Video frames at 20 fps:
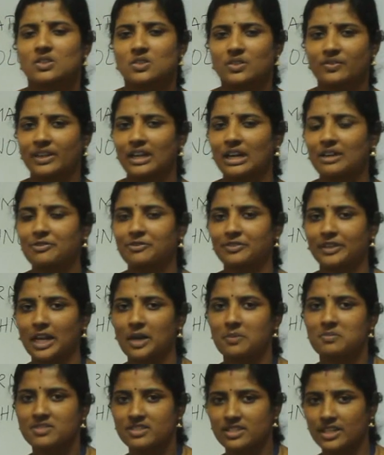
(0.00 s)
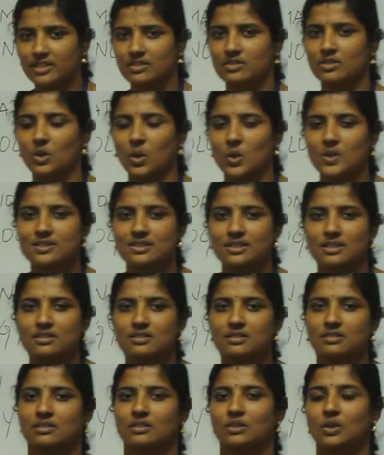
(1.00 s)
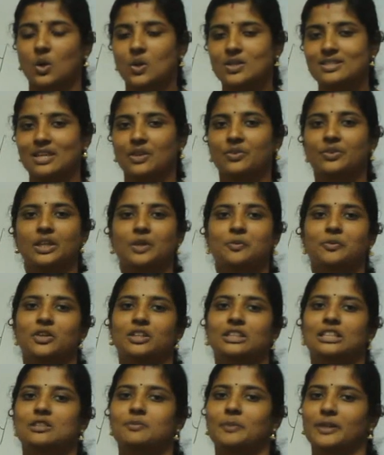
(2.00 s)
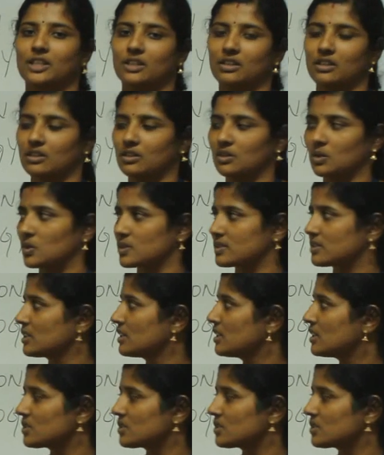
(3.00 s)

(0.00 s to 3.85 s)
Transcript: So we have framed 6 course outcome for this particular course.